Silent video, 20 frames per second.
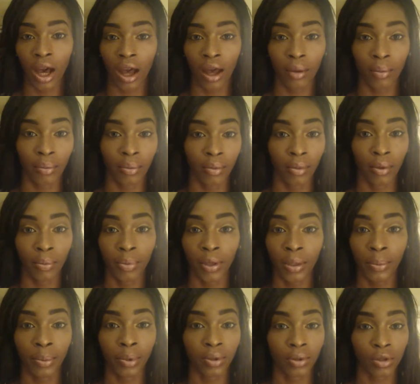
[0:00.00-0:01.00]
um,
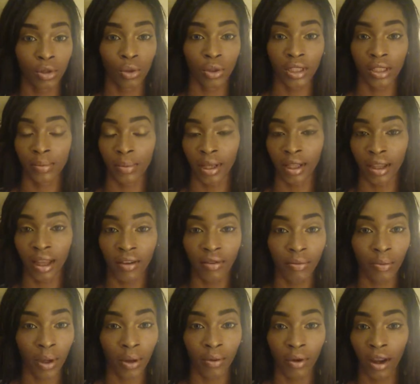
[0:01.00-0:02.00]
people towards my
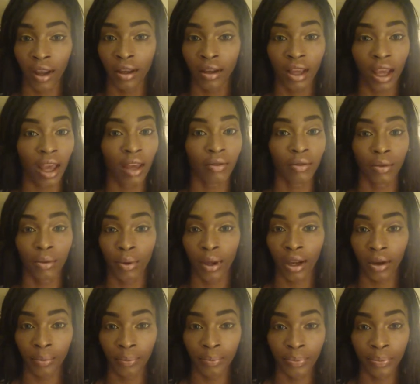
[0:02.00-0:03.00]
left, my right,
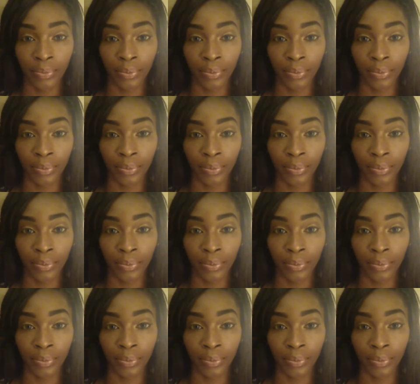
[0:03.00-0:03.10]
everywhere.